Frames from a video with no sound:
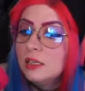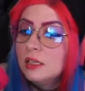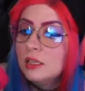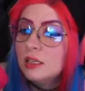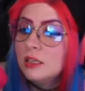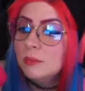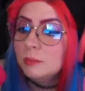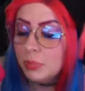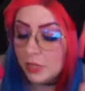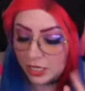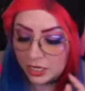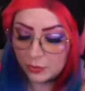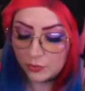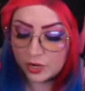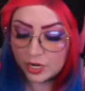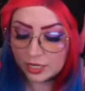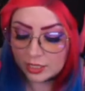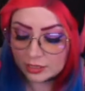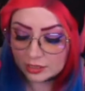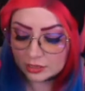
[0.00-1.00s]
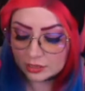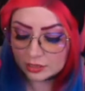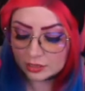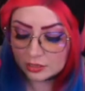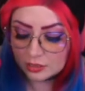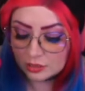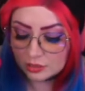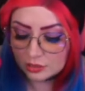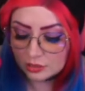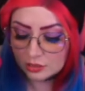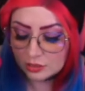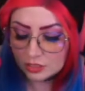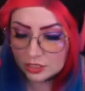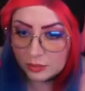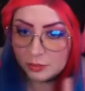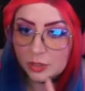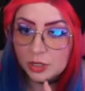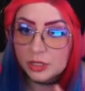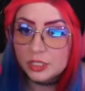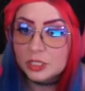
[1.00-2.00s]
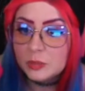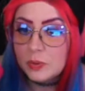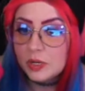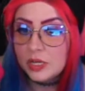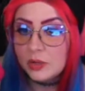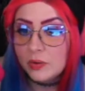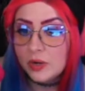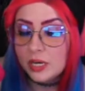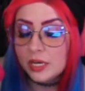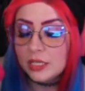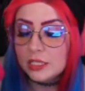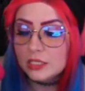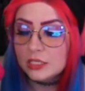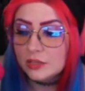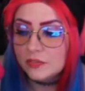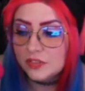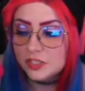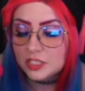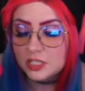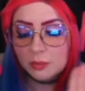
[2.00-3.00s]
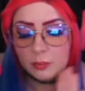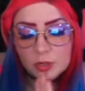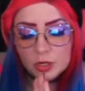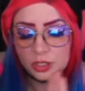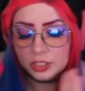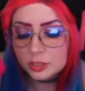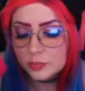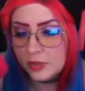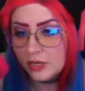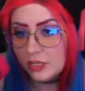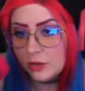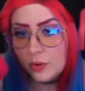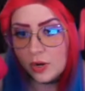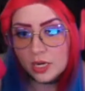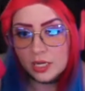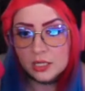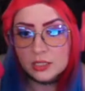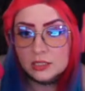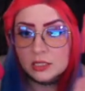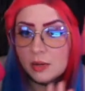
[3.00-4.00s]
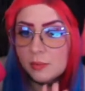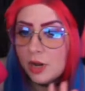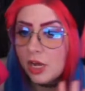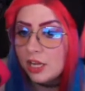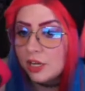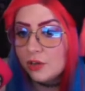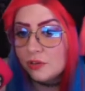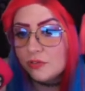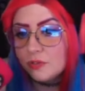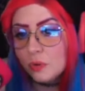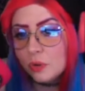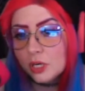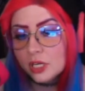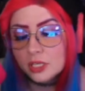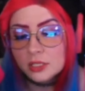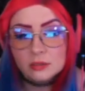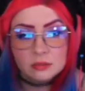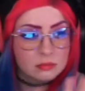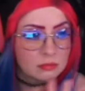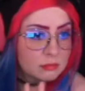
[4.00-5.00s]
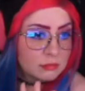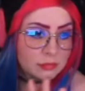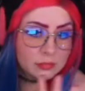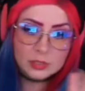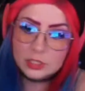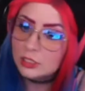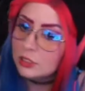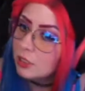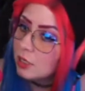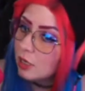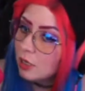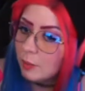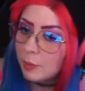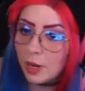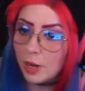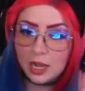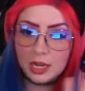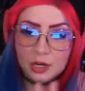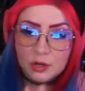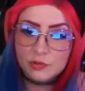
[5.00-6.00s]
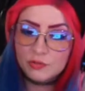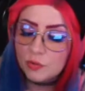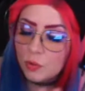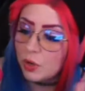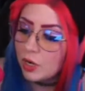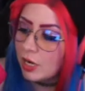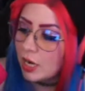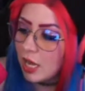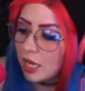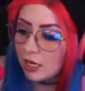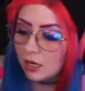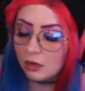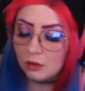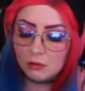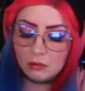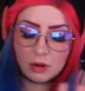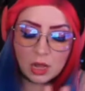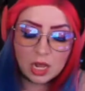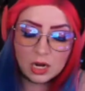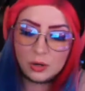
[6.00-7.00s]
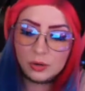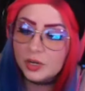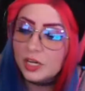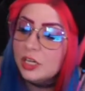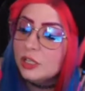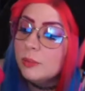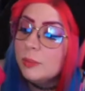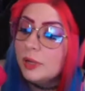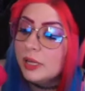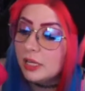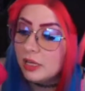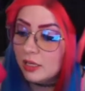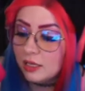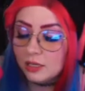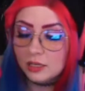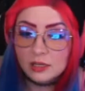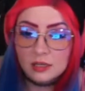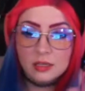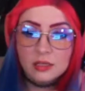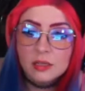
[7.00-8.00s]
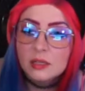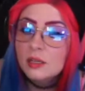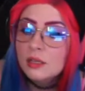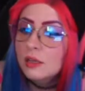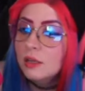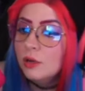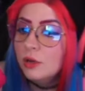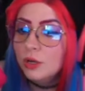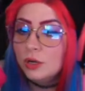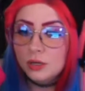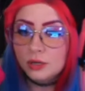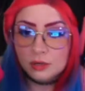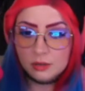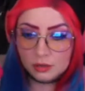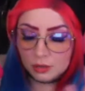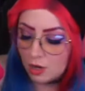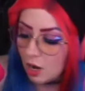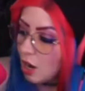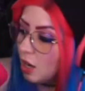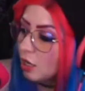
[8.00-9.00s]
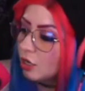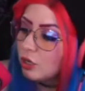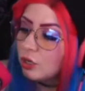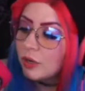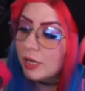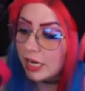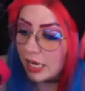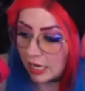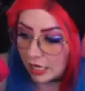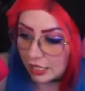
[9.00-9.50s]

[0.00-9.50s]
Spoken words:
Pennywise, Tim Curry's Pennywise. If it's Tim Curry's Pennywise, I'm not here for it. I'm not here for it. I don't need to be conquering any